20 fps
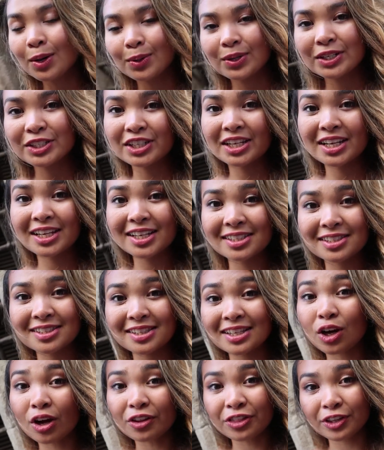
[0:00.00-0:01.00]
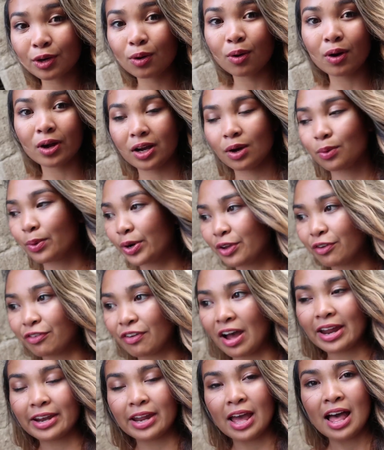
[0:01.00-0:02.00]
which is the Gothic Quarter, where you'll
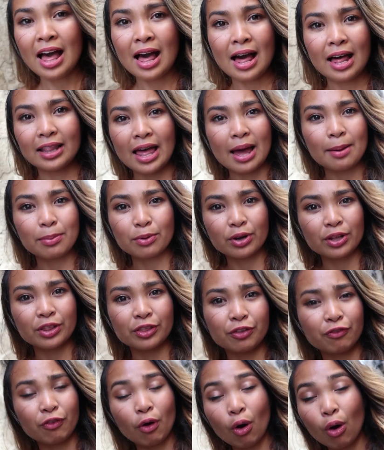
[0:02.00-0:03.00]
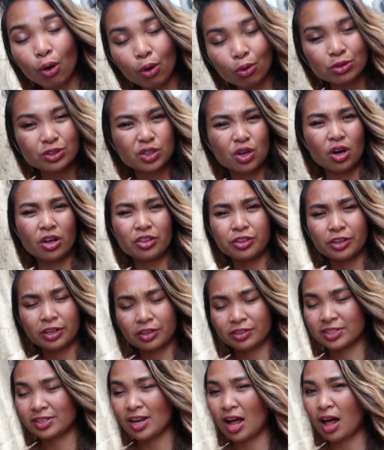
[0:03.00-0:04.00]
find a labyrinth of old Gothic
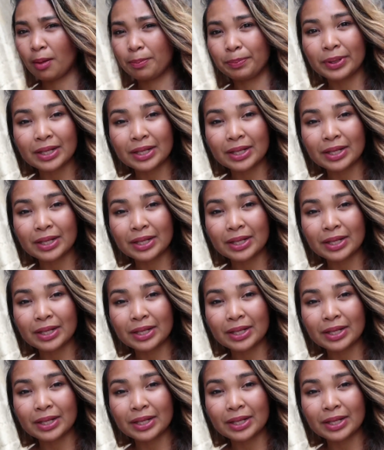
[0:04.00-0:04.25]
style